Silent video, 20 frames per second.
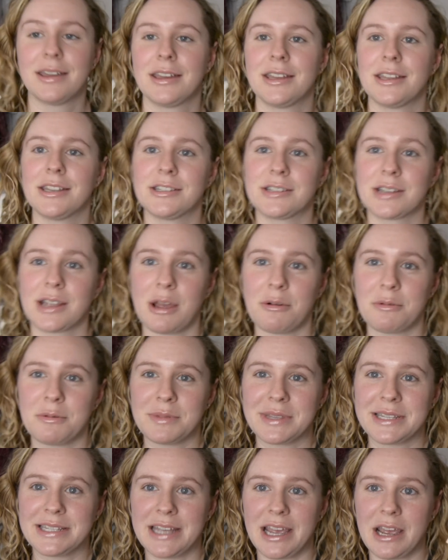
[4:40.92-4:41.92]
So going
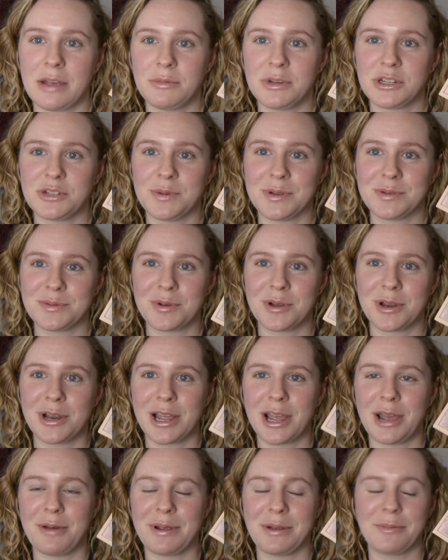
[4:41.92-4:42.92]
with 10, which means we're going
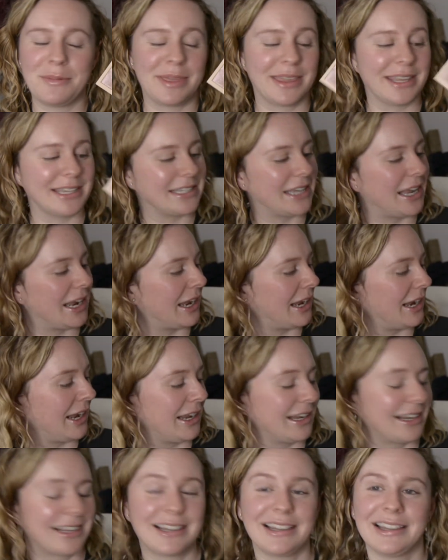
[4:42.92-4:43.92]
to go in with this
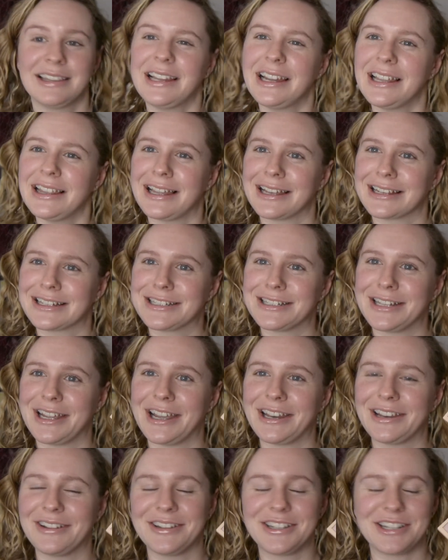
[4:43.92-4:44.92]
lilac
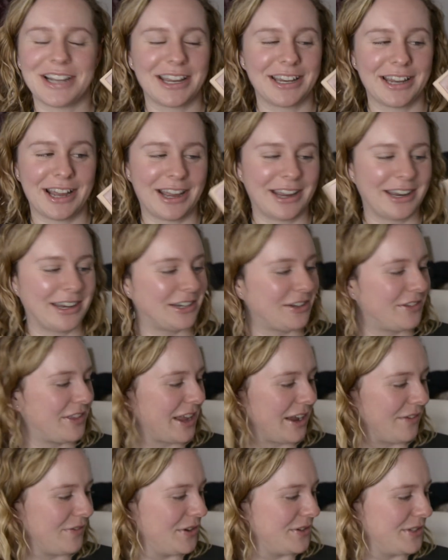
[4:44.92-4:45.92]
shade, which I don't think
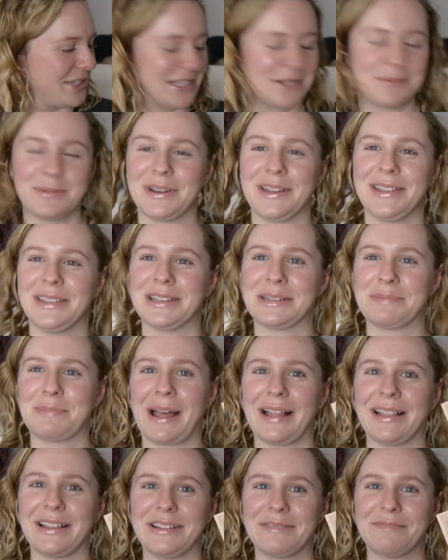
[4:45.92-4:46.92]
I've used this one in this
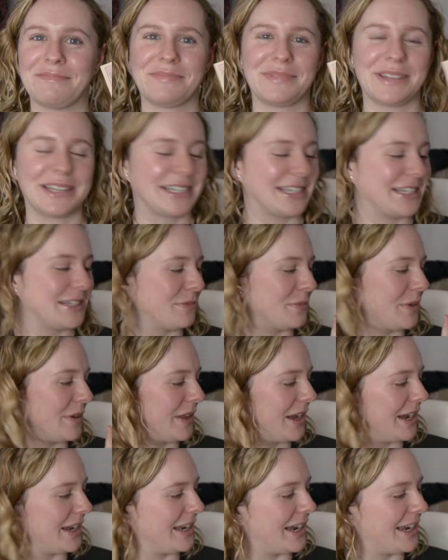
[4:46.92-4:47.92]
palette. This isn't one
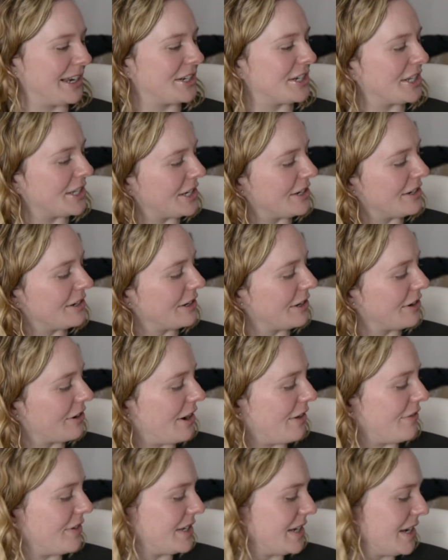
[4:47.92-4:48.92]
that I actually
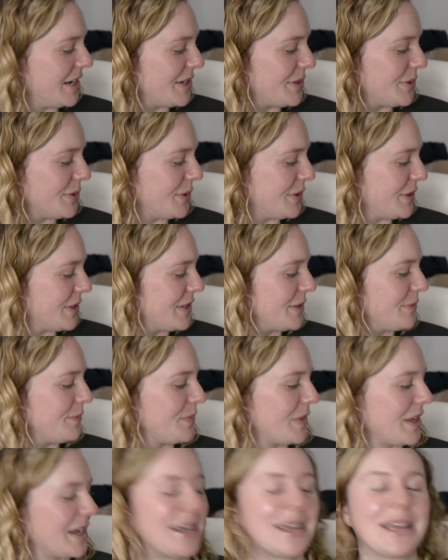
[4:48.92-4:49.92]
gravitate towards.
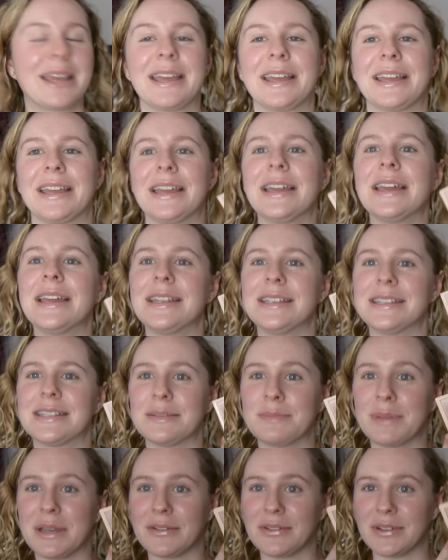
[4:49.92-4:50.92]
It's a
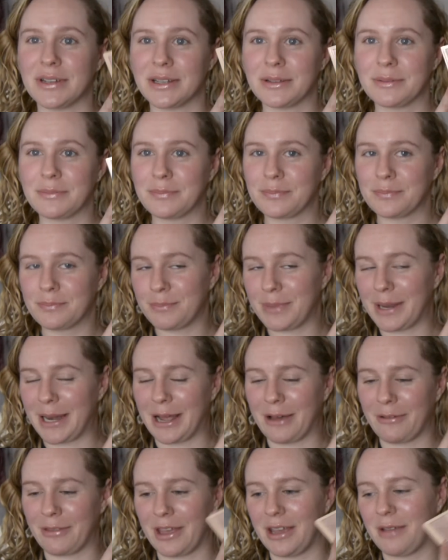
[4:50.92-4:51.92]
bit
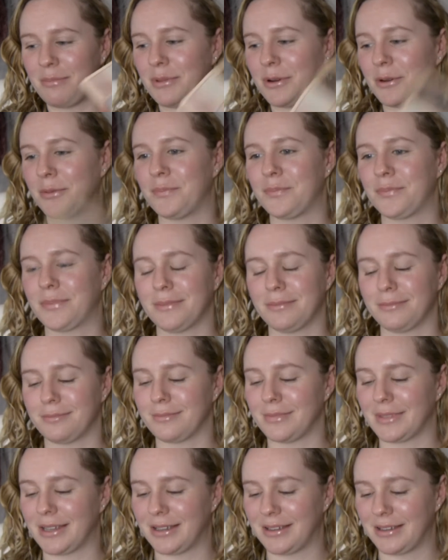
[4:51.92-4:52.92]
out there, but
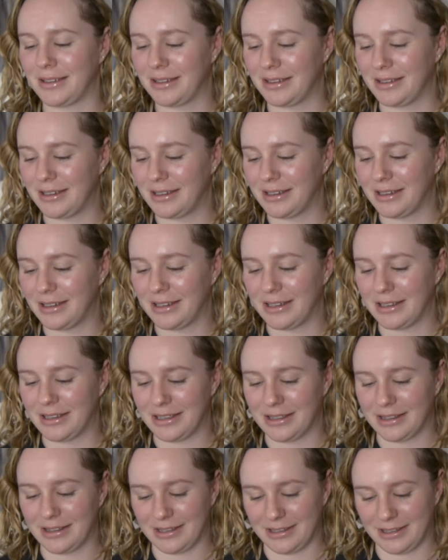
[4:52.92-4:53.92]

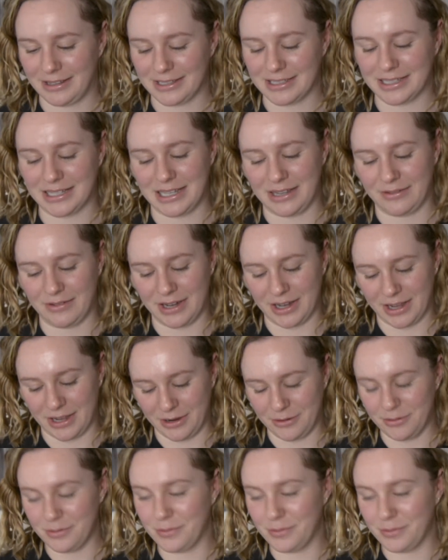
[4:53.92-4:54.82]
let's give it a go.